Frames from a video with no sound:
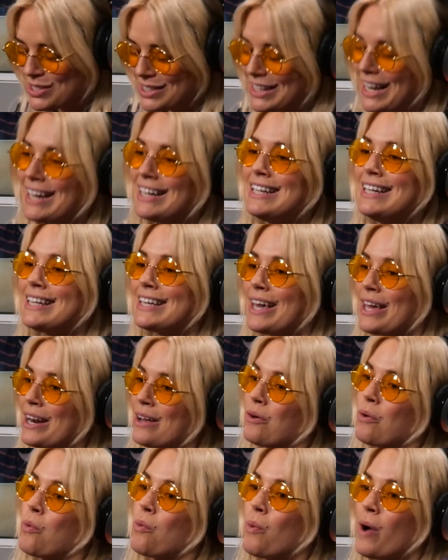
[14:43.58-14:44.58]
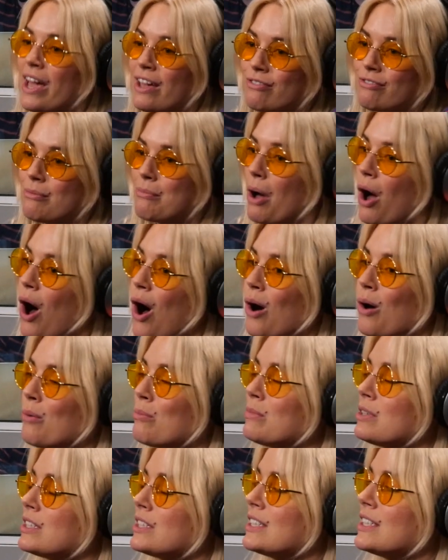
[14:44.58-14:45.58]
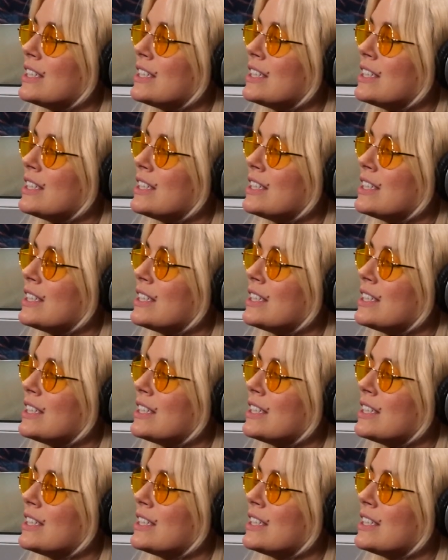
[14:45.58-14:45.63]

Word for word: just like, I need to get away from home.